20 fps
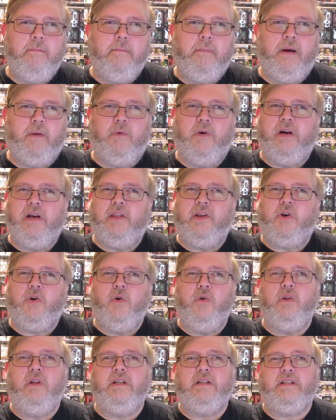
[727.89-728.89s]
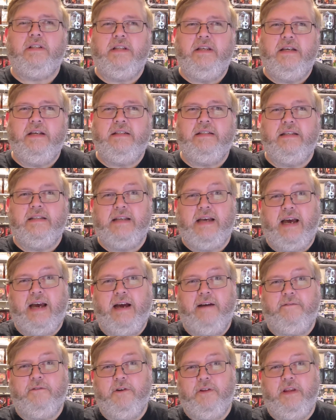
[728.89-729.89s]
But one of the coolest things is
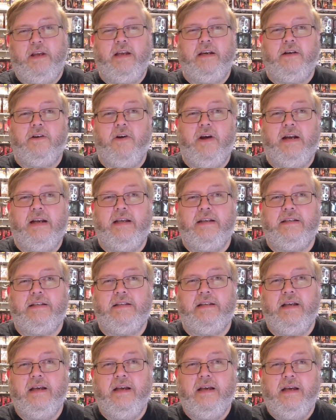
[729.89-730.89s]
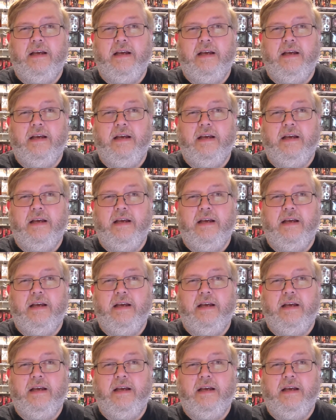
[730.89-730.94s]
after the end credits,